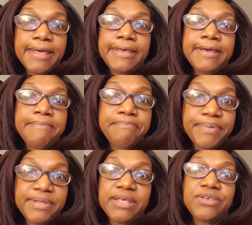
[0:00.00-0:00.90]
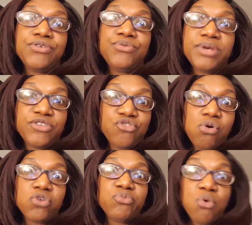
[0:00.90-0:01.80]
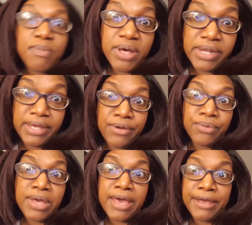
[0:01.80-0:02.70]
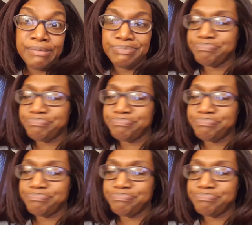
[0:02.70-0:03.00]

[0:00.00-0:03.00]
yep, you can charge more money, okay?